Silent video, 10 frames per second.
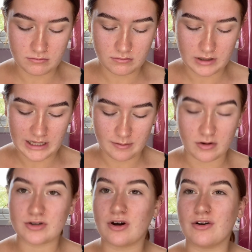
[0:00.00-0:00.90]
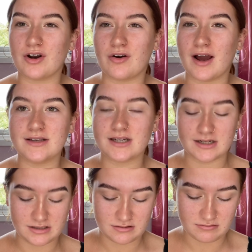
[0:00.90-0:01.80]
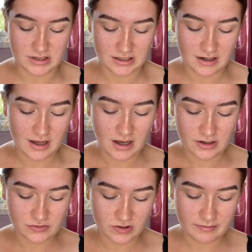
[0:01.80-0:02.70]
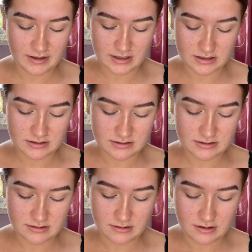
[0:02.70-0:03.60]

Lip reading: onto your eyes, and it sort of makes